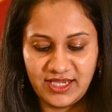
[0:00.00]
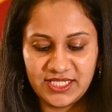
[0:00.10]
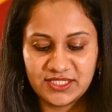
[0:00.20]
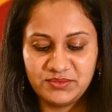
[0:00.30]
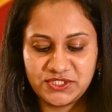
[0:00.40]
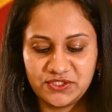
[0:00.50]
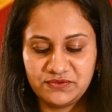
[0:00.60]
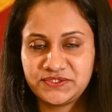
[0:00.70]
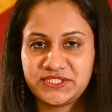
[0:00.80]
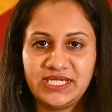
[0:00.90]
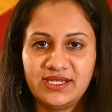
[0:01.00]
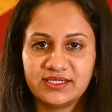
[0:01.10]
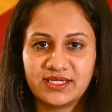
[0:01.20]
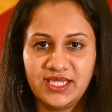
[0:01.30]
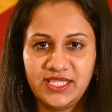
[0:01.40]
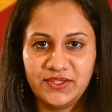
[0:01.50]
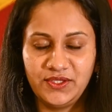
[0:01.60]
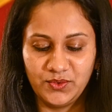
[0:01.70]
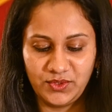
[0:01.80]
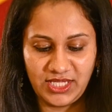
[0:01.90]
High Commissioner of Sri Lanka in
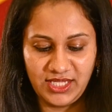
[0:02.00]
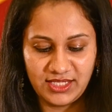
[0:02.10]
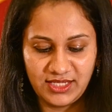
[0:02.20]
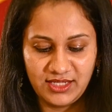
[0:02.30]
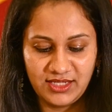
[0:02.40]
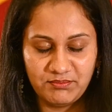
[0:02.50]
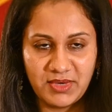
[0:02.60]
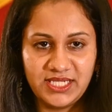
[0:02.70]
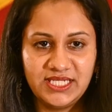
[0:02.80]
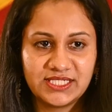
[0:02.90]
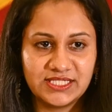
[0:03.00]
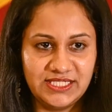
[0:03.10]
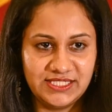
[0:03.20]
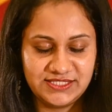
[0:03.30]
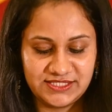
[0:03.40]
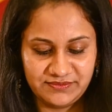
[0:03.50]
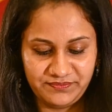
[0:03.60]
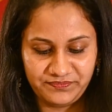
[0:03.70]
the UK, my dear colleagues,